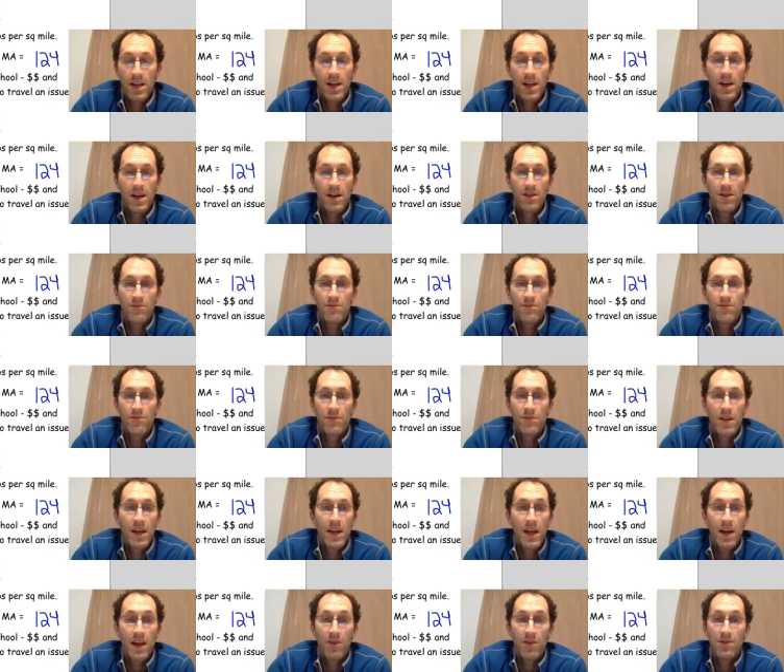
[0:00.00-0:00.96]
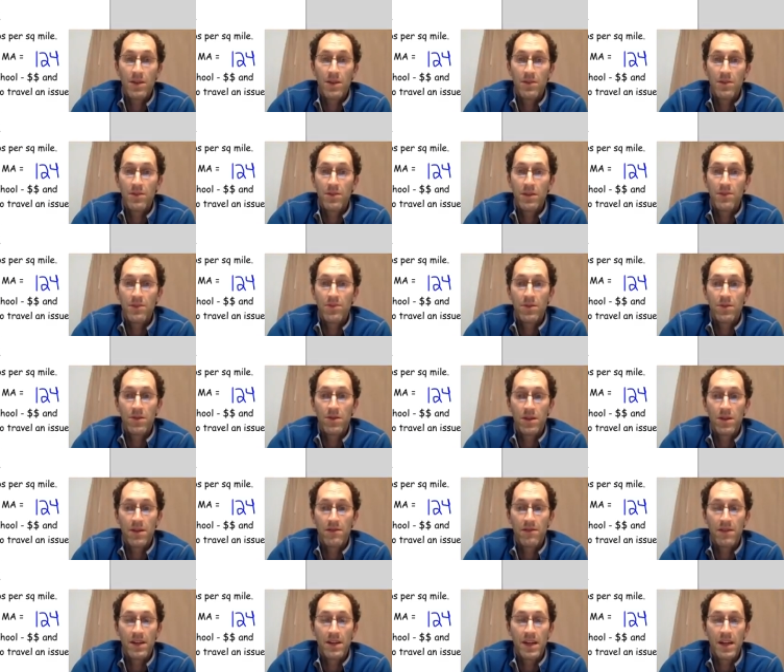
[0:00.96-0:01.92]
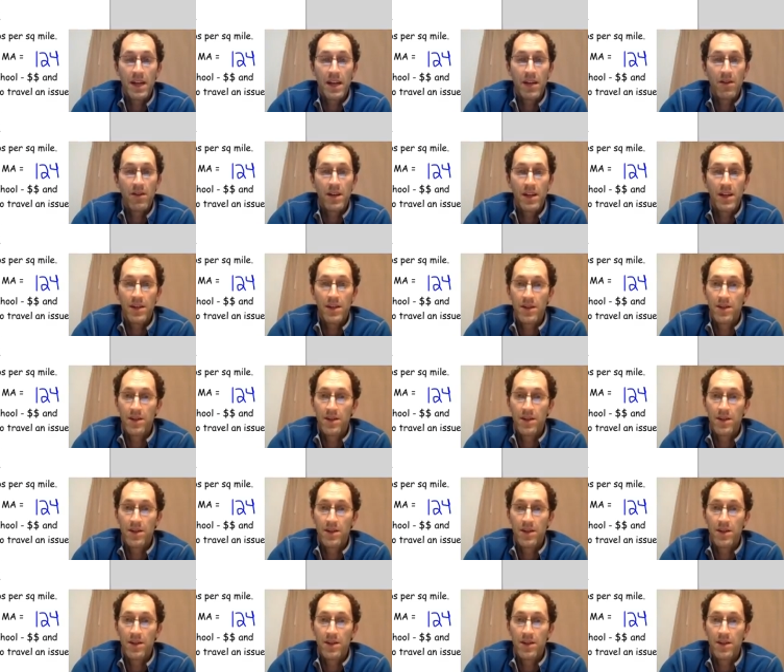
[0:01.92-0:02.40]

How many people live in an area